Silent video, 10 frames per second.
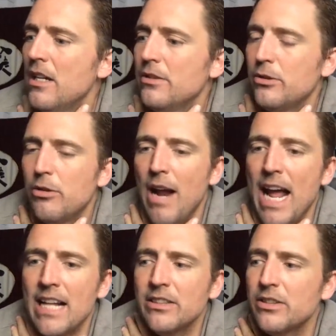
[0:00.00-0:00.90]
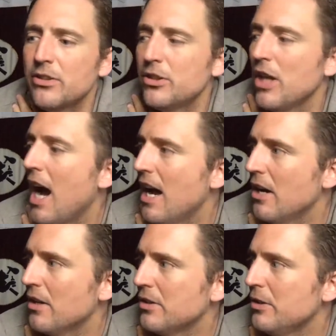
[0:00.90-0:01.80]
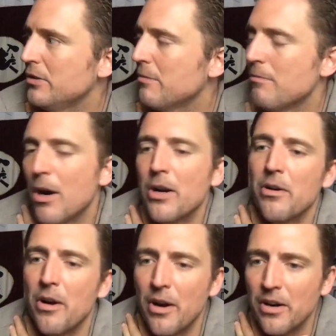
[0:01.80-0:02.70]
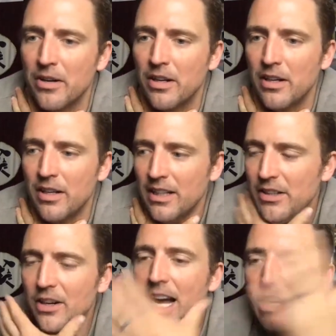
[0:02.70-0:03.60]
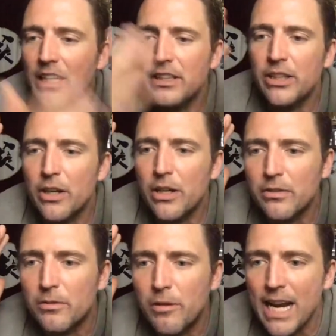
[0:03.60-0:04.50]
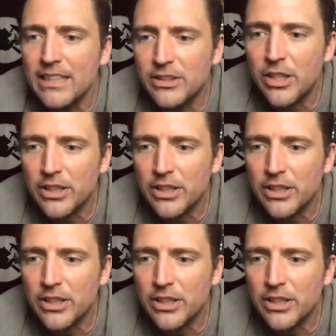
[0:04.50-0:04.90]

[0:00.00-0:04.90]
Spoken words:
trans child who's a murderer. You're like, you're raised your